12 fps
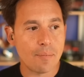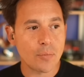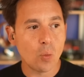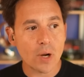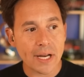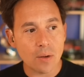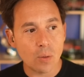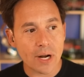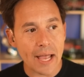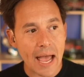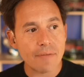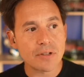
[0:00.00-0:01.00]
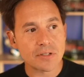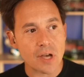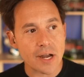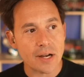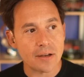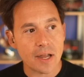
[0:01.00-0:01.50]
What I have
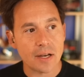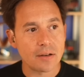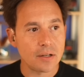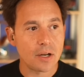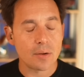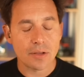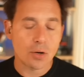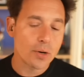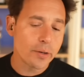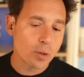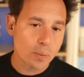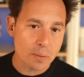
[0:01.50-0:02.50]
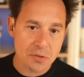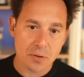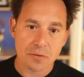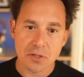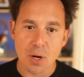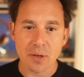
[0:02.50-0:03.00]
decided, and in the green room, we were sort
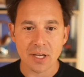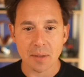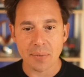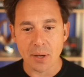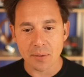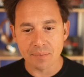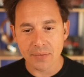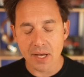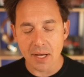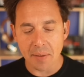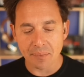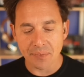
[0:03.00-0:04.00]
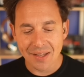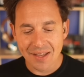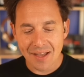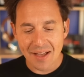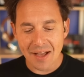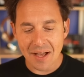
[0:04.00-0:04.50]
of joking about
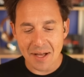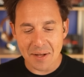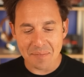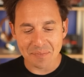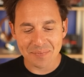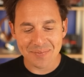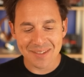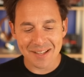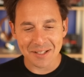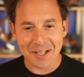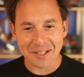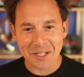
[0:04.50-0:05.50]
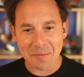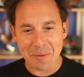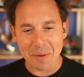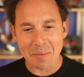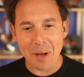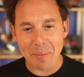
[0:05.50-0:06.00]
a little bit
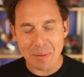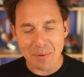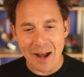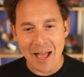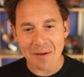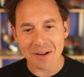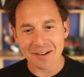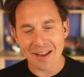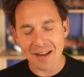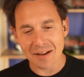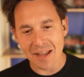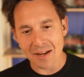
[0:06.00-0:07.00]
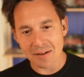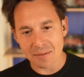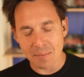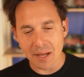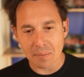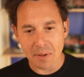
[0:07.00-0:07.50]
about Bobby Brown and
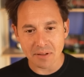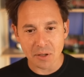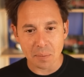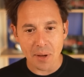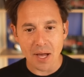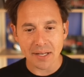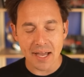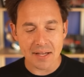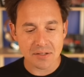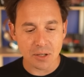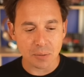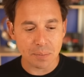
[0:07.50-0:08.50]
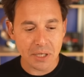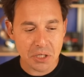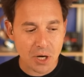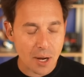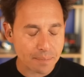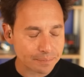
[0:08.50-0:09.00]
my little podcast called Big
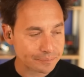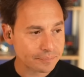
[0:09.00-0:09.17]
Shot.